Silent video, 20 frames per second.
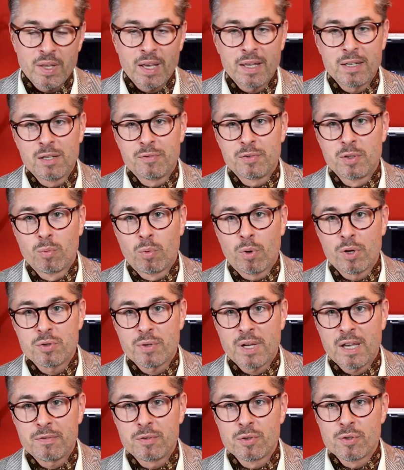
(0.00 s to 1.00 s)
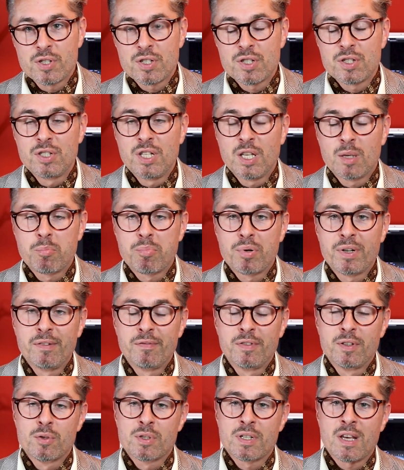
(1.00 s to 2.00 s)
And if you want to have your sneak
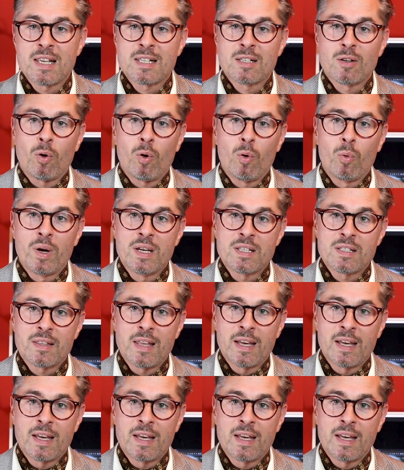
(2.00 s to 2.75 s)
previews as always,